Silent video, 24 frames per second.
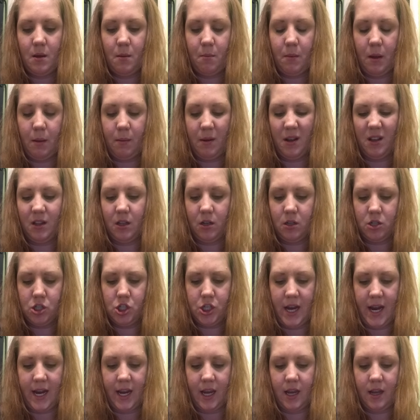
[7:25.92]
maybe a little
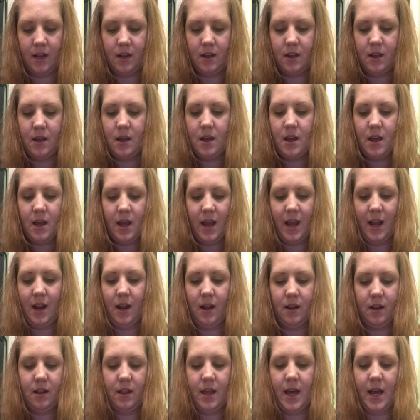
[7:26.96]
jagged,
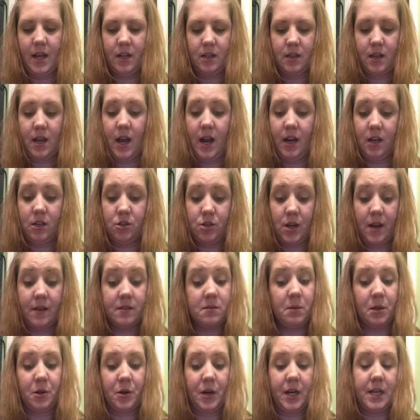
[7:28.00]
and that kind of
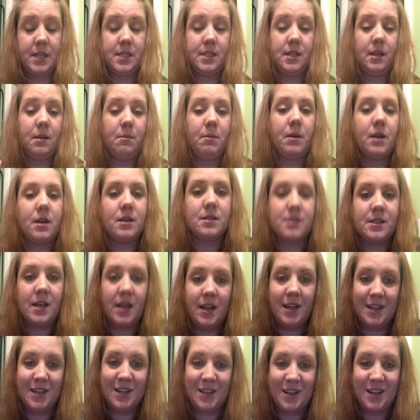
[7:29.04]
drives me crazy because
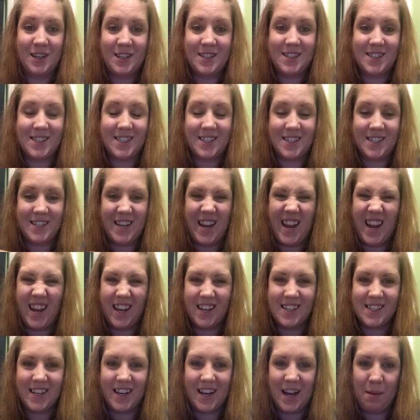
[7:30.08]
then it
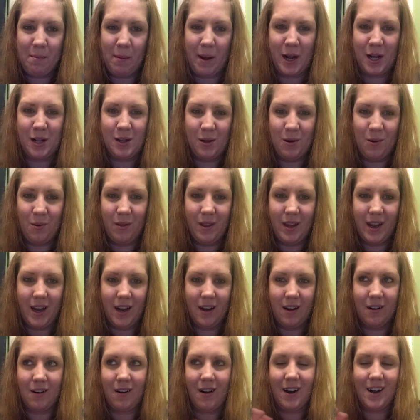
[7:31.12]
snags like on my
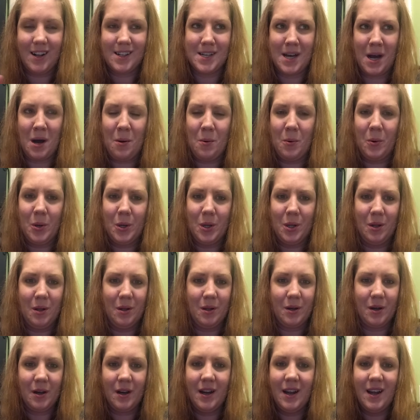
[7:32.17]
clothing or on a towel
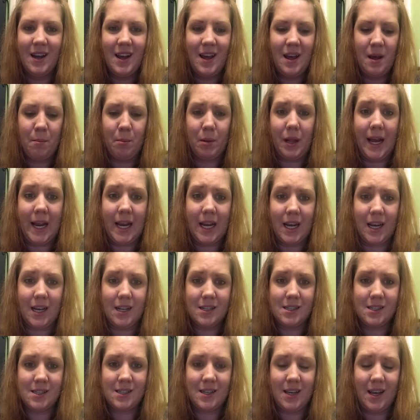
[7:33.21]
or
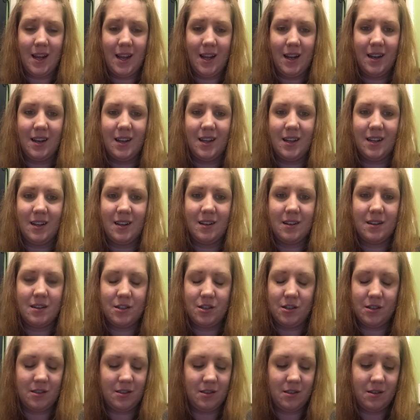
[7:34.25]
blankets, and it
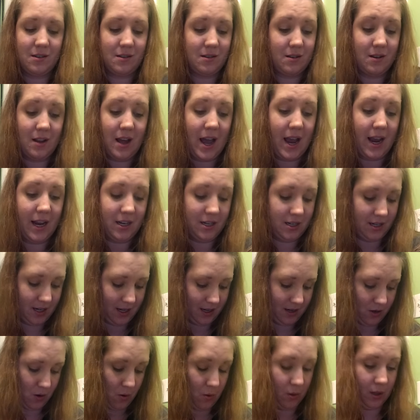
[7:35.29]
just, I
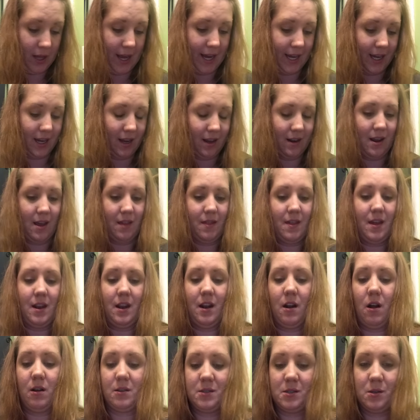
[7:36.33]
don't like it, and then
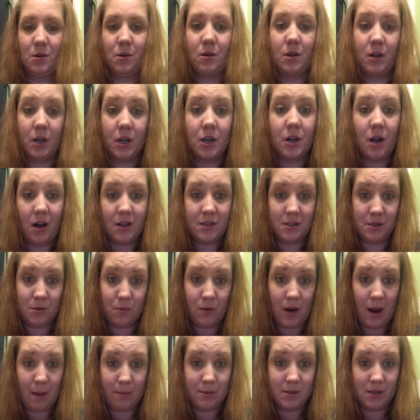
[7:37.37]
it also could cause the
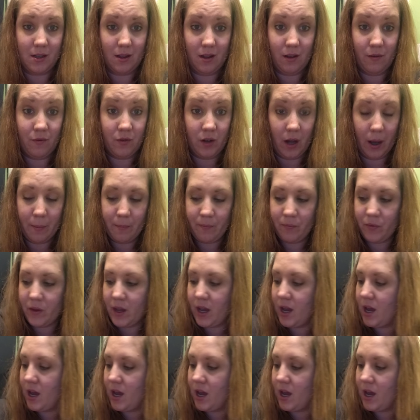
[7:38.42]
wrap to lift up.